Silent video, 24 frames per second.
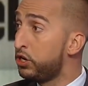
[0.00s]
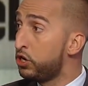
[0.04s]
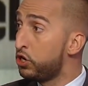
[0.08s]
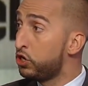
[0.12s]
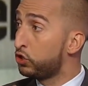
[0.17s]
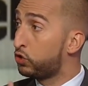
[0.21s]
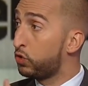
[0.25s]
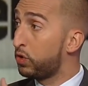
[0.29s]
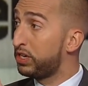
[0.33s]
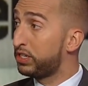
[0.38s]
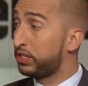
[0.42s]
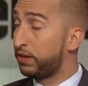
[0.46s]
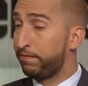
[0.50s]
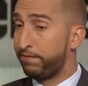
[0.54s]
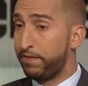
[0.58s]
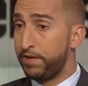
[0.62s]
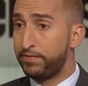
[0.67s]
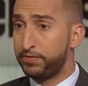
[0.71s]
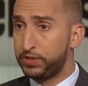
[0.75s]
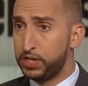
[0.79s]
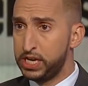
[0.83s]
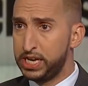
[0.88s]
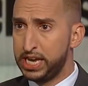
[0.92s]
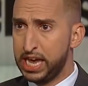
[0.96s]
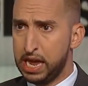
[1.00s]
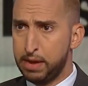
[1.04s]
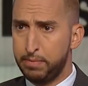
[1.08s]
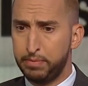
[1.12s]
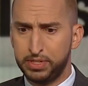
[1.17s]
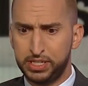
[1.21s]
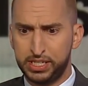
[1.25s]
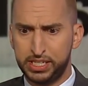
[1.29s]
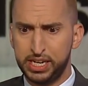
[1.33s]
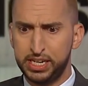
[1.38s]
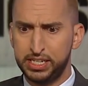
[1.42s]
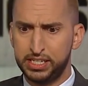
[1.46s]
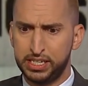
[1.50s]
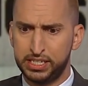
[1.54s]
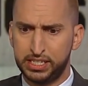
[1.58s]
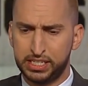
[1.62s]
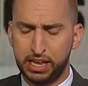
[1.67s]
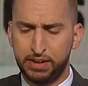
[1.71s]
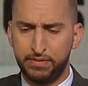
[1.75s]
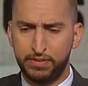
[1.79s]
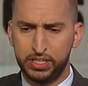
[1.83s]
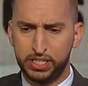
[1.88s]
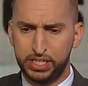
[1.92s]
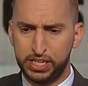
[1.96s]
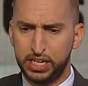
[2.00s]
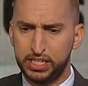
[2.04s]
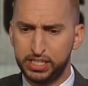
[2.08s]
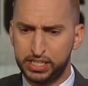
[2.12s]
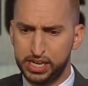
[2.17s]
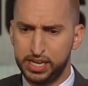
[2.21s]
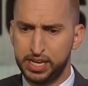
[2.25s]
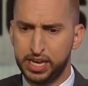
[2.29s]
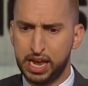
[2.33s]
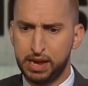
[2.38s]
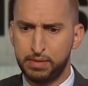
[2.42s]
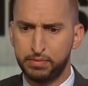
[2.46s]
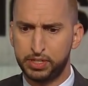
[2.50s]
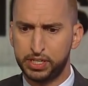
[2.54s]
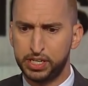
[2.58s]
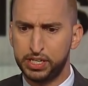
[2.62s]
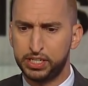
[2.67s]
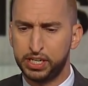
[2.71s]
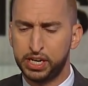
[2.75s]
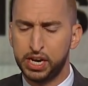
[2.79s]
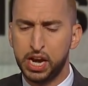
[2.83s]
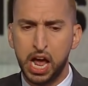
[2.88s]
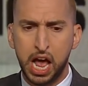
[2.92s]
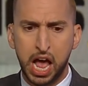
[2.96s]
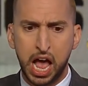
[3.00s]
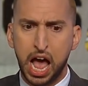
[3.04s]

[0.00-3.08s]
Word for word: so he has a fifteen game season instead of a sixteen game season.